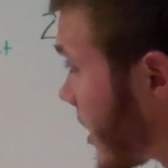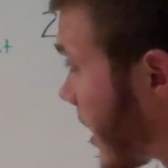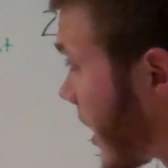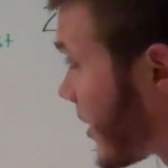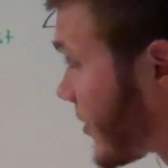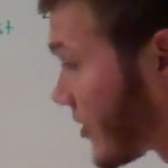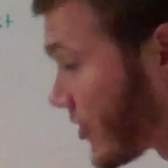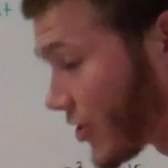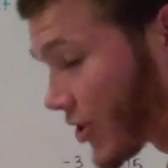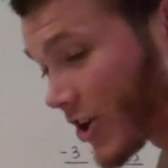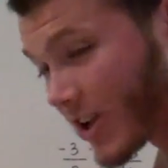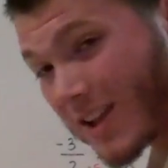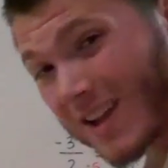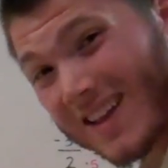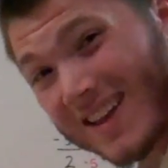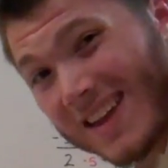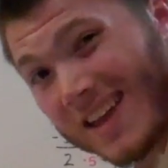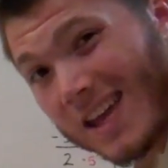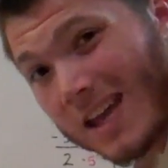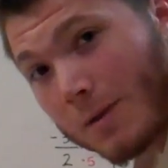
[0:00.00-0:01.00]
And then you're going to
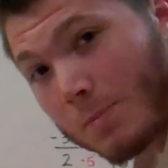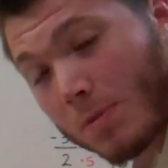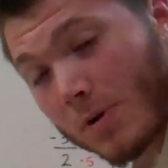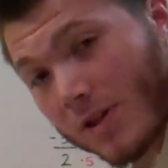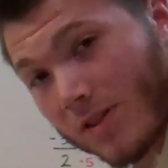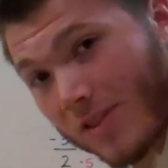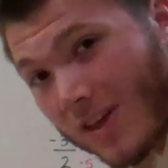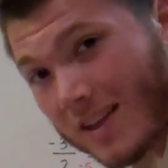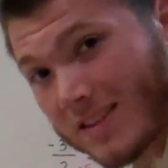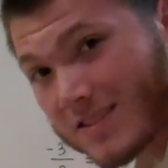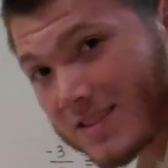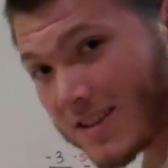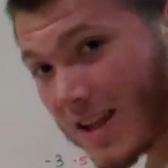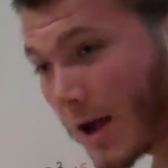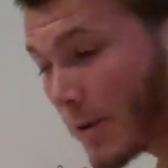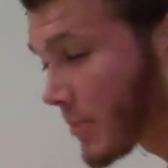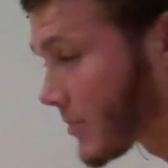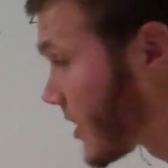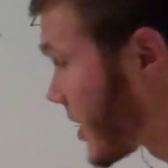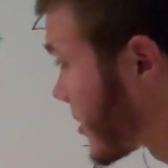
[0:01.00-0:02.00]
keep that
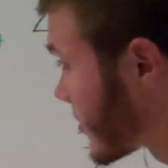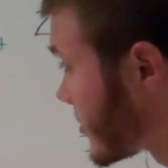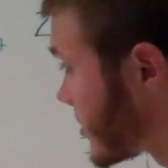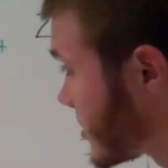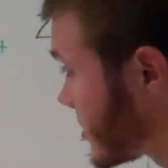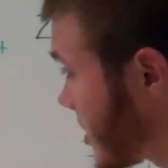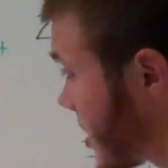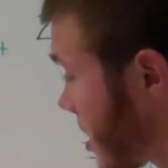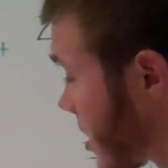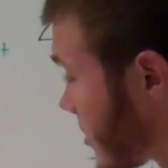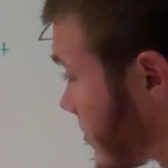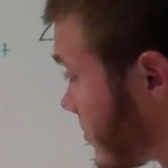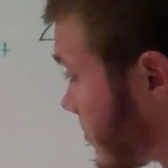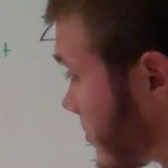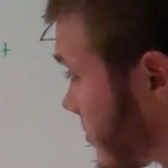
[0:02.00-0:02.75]
denominator the same.